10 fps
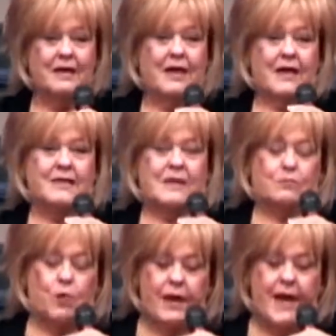He said,
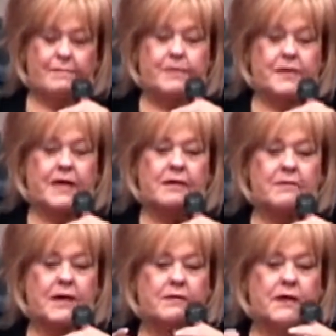What happened to him?
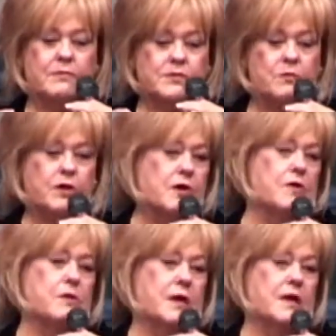He, he was on a
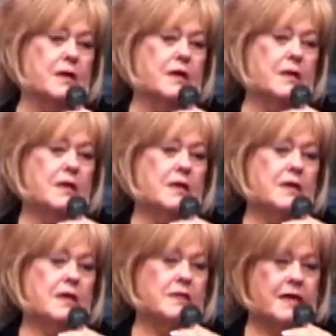gurney,
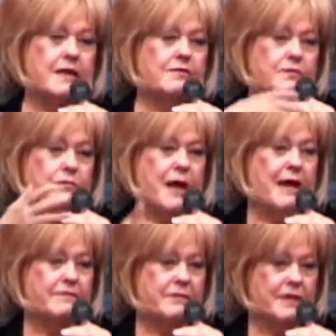dead on
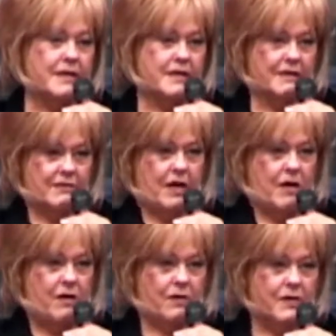arrival in the, the
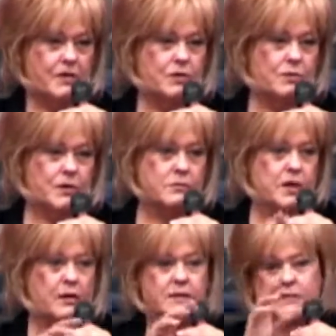hall. He knew because
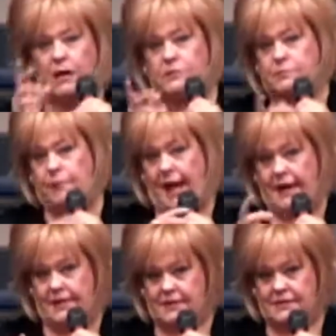all he saw was
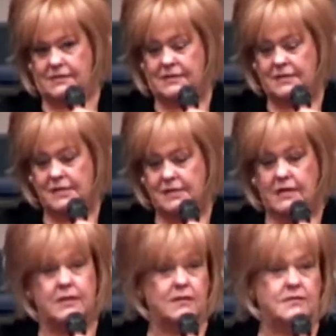blackness.
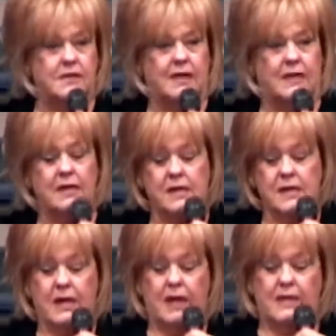He could see it.
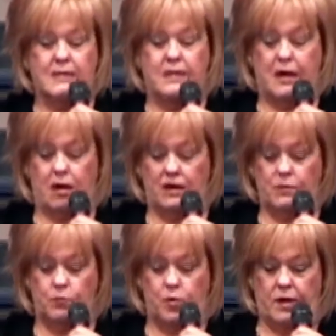And he said, All at
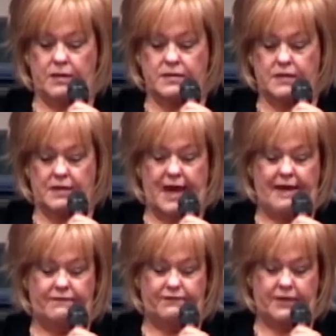once,
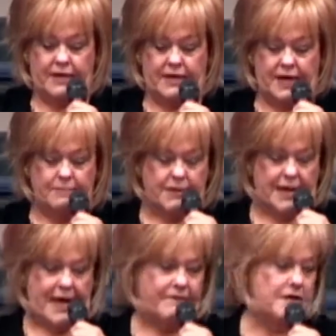life, he came
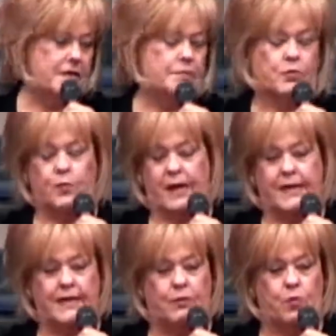alive, he come awake,
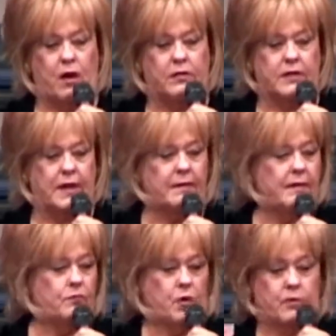and he walked up,
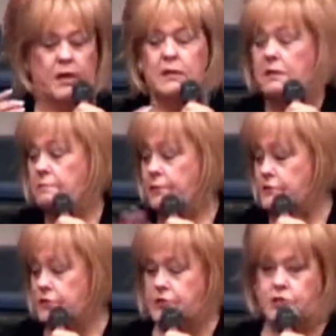woke,
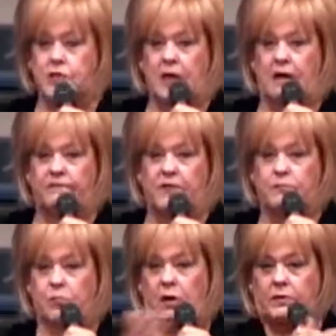pushed the sheet off of
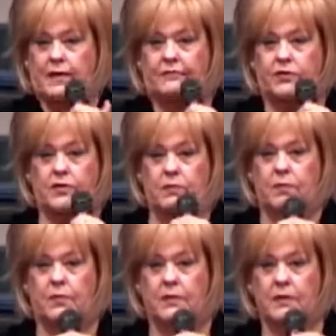him, walked out the
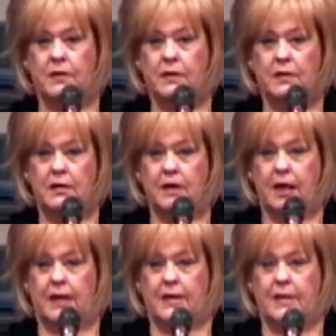door,
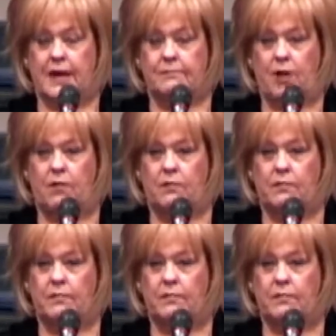and it came home.